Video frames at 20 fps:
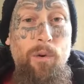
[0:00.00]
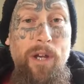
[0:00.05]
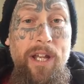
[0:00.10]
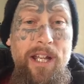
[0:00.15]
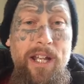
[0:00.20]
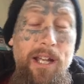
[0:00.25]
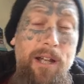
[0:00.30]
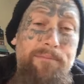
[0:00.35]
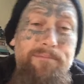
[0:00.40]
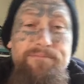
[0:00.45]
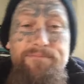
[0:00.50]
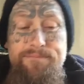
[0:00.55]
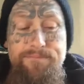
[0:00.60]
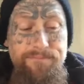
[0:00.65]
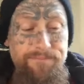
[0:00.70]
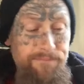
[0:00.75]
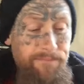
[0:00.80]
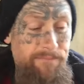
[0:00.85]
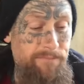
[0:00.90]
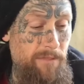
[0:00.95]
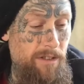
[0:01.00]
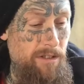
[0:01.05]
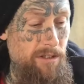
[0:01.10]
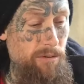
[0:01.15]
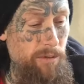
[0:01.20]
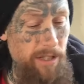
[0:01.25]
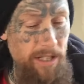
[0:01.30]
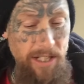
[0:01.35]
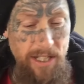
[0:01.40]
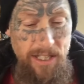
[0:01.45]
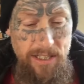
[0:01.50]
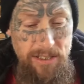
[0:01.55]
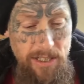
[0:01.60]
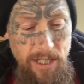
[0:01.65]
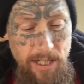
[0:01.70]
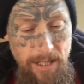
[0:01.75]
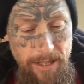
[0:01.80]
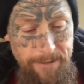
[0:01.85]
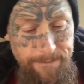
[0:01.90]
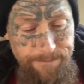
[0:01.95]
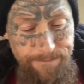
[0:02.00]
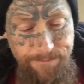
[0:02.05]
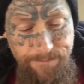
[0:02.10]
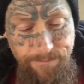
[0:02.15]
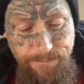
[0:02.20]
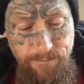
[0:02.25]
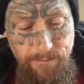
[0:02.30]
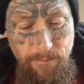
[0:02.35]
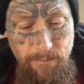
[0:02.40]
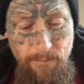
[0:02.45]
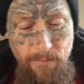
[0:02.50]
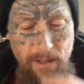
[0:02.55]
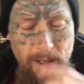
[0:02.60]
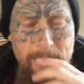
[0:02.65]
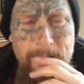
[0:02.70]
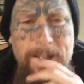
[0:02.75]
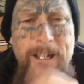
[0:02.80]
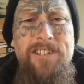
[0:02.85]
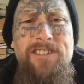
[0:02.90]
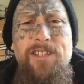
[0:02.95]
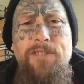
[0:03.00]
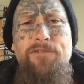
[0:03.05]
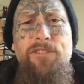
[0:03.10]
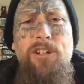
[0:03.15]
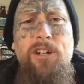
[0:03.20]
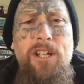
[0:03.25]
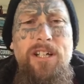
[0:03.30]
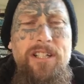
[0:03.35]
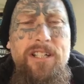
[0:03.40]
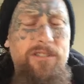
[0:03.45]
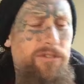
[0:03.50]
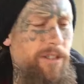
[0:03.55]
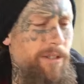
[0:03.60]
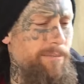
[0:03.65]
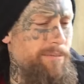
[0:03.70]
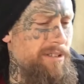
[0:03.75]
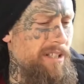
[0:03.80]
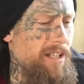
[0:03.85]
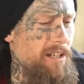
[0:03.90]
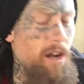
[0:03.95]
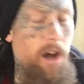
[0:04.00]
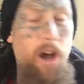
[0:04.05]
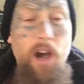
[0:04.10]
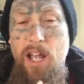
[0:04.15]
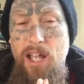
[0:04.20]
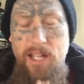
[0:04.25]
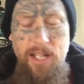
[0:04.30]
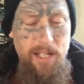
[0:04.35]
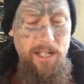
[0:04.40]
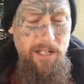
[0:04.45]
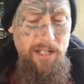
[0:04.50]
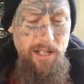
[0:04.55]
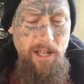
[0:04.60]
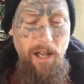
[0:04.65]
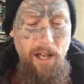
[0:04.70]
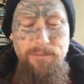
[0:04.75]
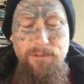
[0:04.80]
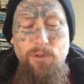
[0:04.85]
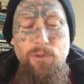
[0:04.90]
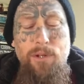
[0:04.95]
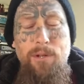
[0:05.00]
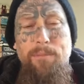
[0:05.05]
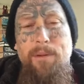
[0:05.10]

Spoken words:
wake up, sweet as. Now it's a different kind of dreams that I'm talking